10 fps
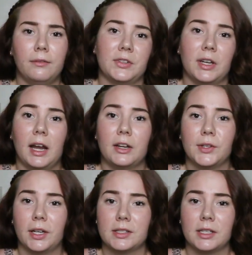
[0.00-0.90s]
The
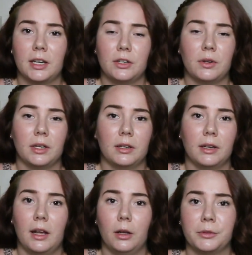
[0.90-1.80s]
dehydrated skin, you can
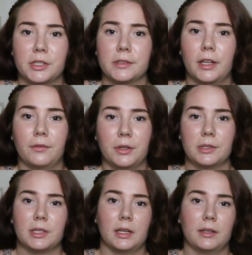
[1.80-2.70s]
help to slough
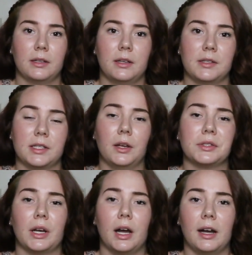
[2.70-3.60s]
those skin
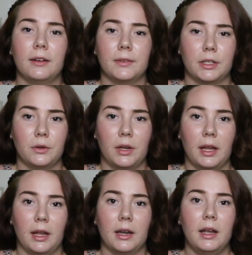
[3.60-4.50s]
cells off and you
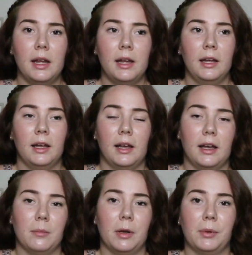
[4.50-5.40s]
can
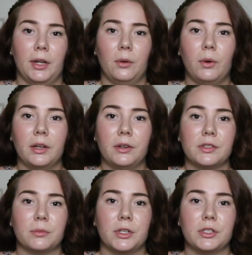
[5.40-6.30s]
um, apply
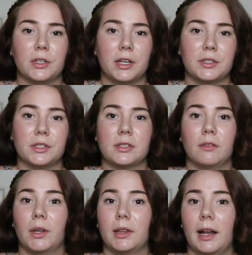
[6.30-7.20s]
oils, moisturizers,
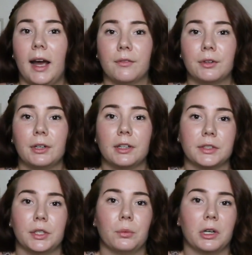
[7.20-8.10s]
stuff like that after and it's
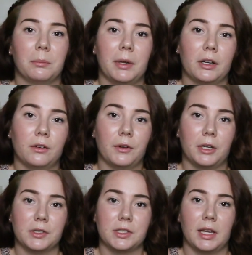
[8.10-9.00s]
going to work better for
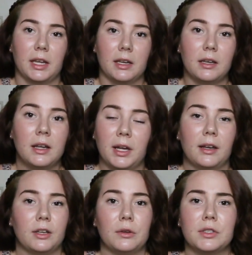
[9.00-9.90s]
your skin.
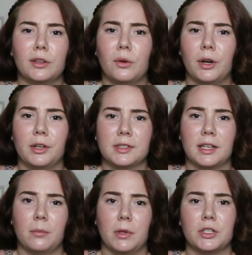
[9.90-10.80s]
But using the oils
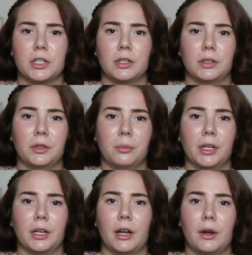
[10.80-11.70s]
that I mentioned a little
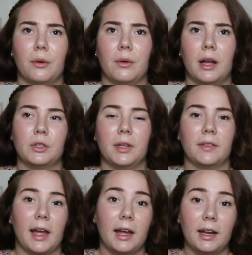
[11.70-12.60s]
bit ago, doing
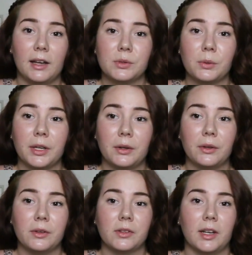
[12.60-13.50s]
that as
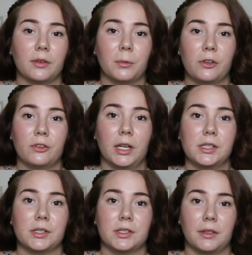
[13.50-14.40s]
oils and as
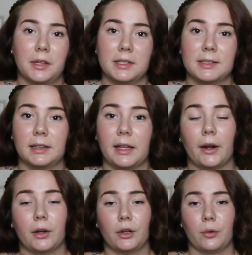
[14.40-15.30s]
moisturizers and things like that
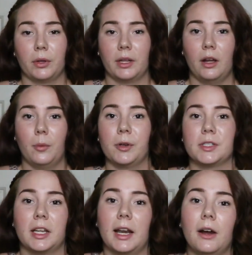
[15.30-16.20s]
are going to really help your
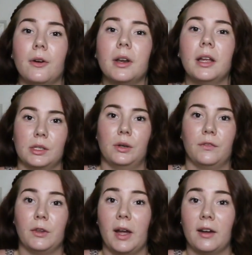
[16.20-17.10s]
skin out. So
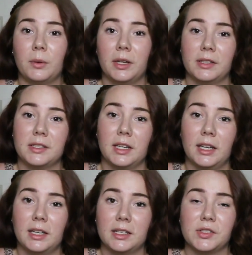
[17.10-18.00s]
if you have oily
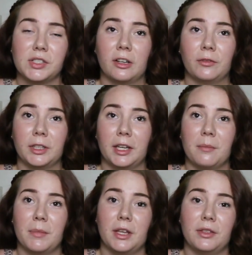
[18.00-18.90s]
skin, it's definitely a
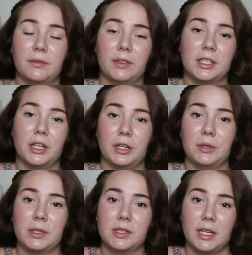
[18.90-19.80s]
myth if they tell you
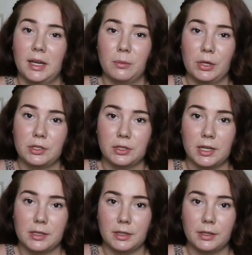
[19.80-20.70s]
to skip
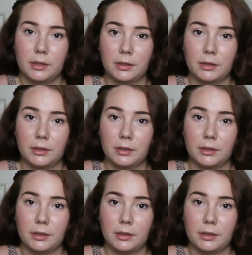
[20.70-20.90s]
moisturizer.